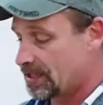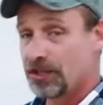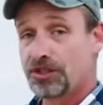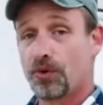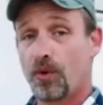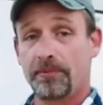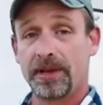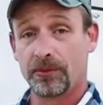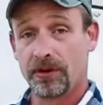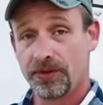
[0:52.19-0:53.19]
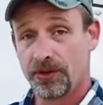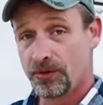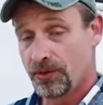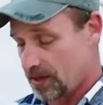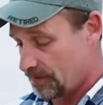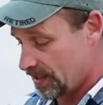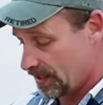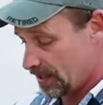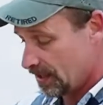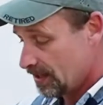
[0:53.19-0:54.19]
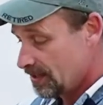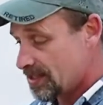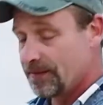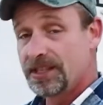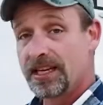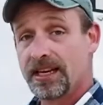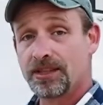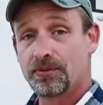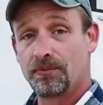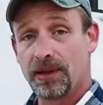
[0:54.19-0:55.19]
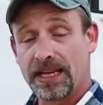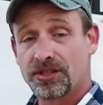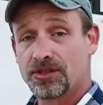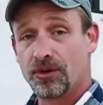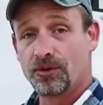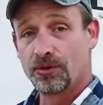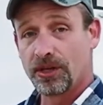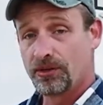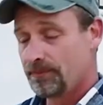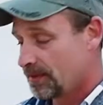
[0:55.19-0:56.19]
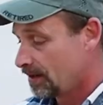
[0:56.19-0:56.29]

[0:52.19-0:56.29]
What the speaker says: there's your 1-minute review of the 17-inch Blackstone griddle.